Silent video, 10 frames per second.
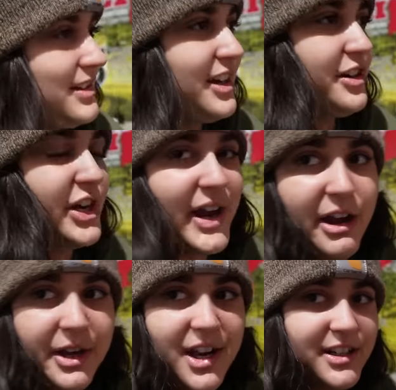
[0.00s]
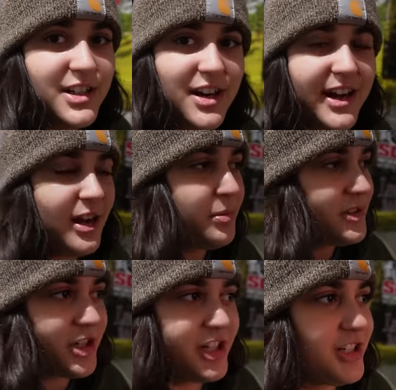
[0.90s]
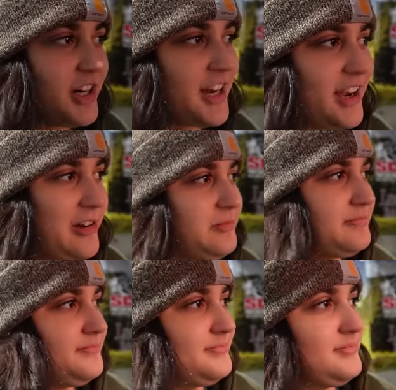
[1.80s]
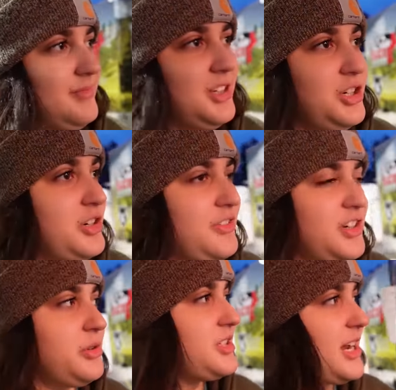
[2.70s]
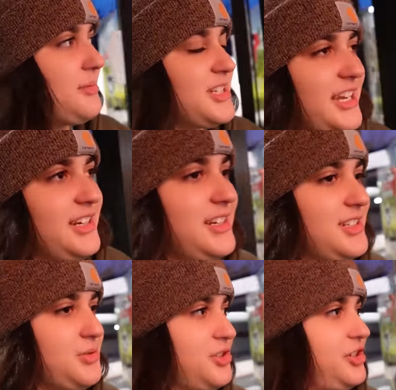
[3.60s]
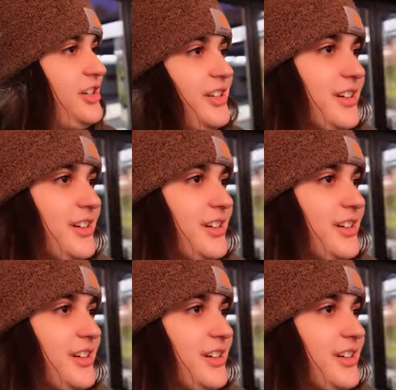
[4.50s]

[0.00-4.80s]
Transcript: I don't know how it got dark out, but it's already dark out. You don't even know what time of day it is when you're in